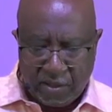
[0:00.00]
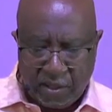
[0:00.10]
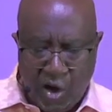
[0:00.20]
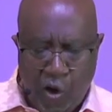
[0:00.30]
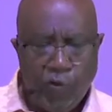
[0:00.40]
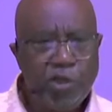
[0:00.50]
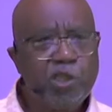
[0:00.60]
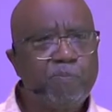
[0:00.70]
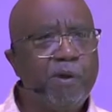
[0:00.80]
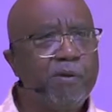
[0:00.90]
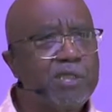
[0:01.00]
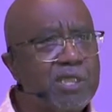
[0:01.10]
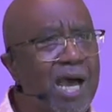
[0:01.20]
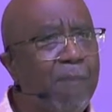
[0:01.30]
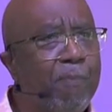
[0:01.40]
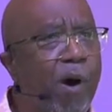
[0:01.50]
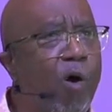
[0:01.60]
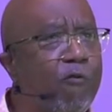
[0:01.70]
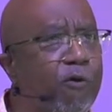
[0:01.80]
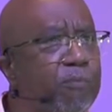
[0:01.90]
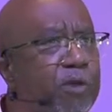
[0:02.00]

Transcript: the Holy Spirit stopped Paul from